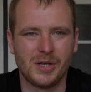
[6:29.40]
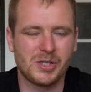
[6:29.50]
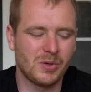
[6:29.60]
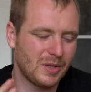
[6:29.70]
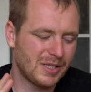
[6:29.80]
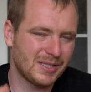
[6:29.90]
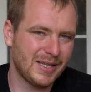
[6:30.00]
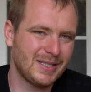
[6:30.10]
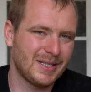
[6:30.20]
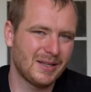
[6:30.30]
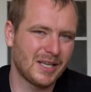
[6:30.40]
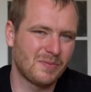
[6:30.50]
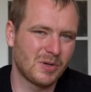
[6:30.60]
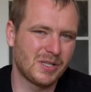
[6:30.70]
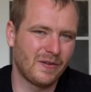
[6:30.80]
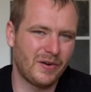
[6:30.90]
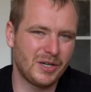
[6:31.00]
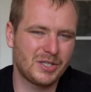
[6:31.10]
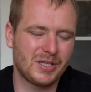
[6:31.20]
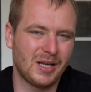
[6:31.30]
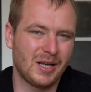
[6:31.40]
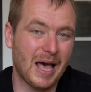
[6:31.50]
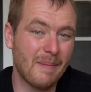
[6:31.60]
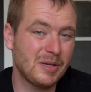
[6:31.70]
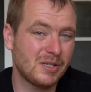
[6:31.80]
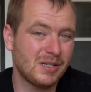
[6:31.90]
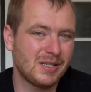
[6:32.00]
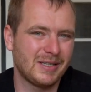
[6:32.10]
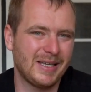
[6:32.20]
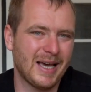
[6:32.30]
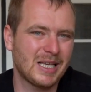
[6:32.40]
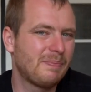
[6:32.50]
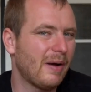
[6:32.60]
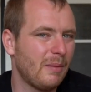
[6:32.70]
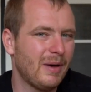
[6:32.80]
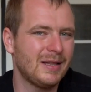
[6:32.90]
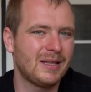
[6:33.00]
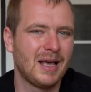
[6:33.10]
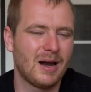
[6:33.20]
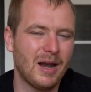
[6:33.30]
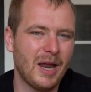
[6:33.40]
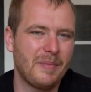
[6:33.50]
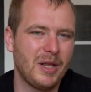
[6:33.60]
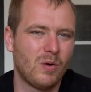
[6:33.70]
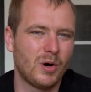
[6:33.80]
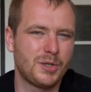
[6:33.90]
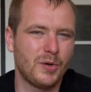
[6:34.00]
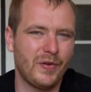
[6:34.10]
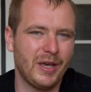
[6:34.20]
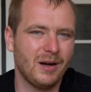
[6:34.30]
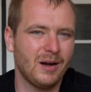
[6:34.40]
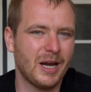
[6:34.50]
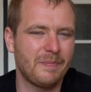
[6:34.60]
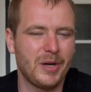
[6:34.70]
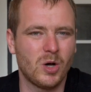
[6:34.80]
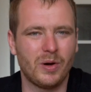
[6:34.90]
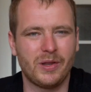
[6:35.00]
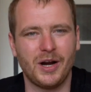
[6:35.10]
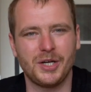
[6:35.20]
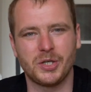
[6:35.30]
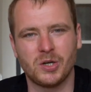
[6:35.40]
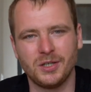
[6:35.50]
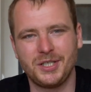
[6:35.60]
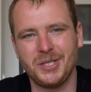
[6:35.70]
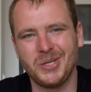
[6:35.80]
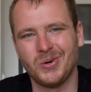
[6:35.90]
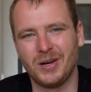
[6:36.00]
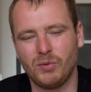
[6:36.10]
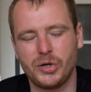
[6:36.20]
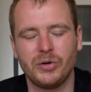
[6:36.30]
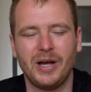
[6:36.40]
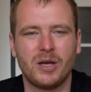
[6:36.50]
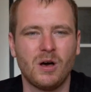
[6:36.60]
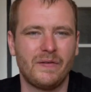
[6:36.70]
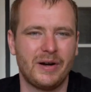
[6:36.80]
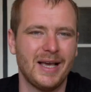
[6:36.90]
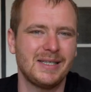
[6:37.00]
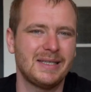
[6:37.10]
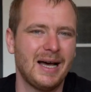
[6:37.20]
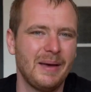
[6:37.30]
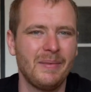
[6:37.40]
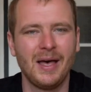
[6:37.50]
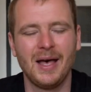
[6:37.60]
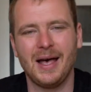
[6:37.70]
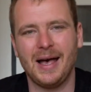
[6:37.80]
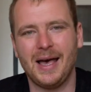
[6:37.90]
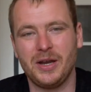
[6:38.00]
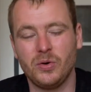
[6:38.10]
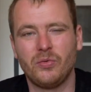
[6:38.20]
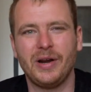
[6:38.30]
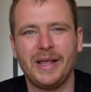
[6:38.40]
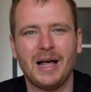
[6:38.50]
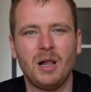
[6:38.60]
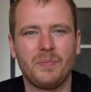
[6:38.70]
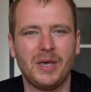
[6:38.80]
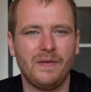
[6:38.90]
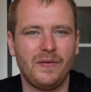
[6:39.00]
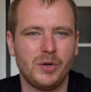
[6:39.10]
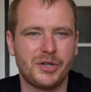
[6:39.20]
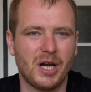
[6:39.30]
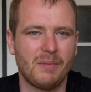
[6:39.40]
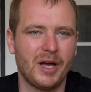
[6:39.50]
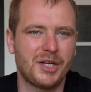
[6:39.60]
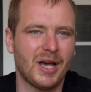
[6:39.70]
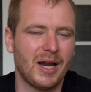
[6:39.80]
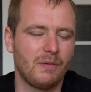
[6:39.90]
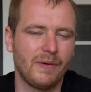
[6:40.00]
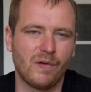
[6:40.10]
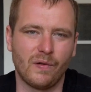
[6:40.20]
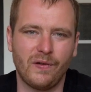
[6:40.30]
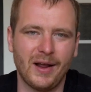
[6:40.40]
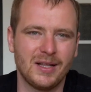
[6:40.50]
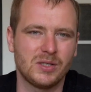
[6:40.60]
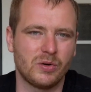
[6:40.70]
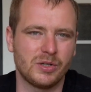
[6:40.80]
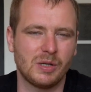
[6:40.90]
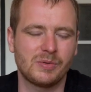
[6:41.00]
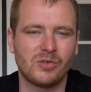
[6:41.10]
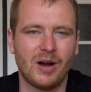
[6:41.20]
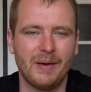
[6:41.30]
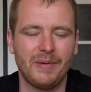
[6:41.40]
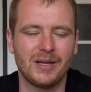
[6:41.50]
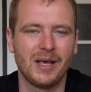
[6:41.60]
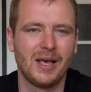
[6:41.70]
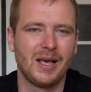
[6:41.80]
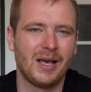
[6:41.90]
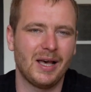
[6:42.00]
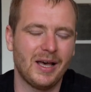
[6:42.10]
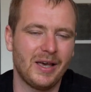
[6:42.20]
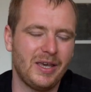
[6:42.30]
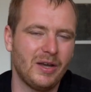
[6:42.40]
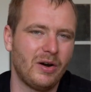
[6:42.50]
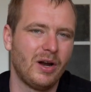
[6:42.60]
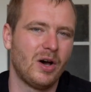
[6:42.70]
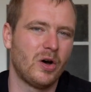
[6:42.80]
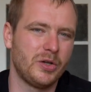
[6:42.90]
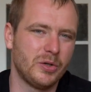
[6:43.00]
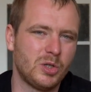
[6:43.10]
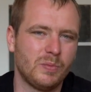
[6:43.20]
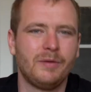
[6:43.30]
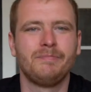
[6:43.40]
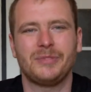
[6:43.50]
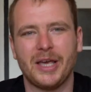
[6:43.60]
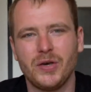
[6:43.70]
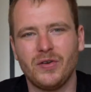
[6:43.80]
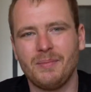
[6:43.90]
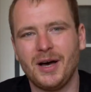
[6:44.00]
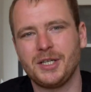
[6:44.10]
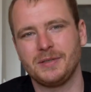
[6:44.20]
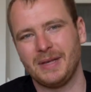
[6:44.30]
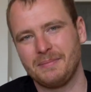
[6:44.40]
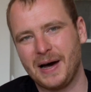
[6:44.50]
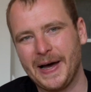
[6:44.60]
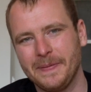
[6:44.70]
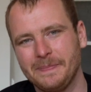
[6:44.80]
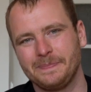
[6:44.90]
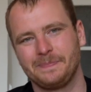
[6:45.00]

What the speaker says: So this is it. This was the first episode, the experiment. Let me know what you think. Let me know whether I should continue and what should I cover next time. And you really help me if you share my channel with your friends or subscribe it here on YouTube. Thank you very much, and bye.